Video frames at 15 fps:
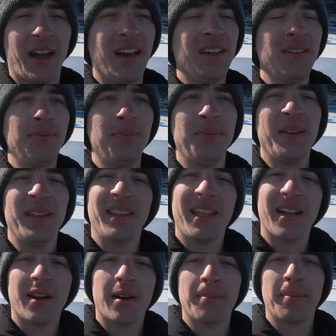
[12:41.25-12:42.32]
I've been
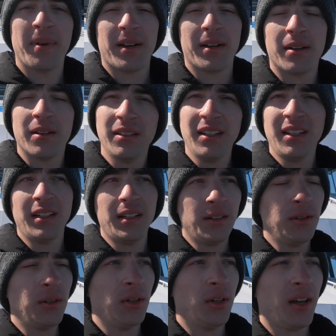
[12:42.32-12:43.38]
there
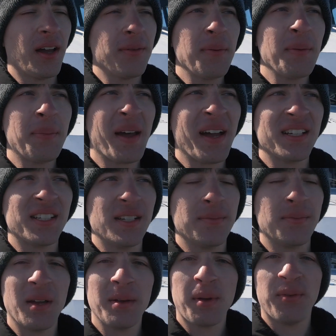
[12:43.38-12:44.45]
I've been past
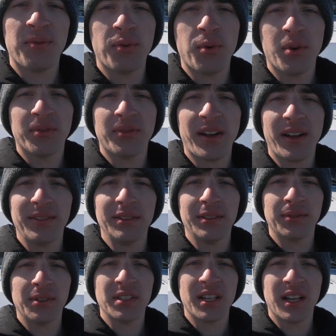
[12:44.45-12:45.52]
it maybe 4 or 5
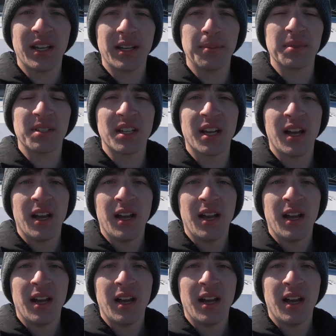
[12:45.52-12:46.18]
different times,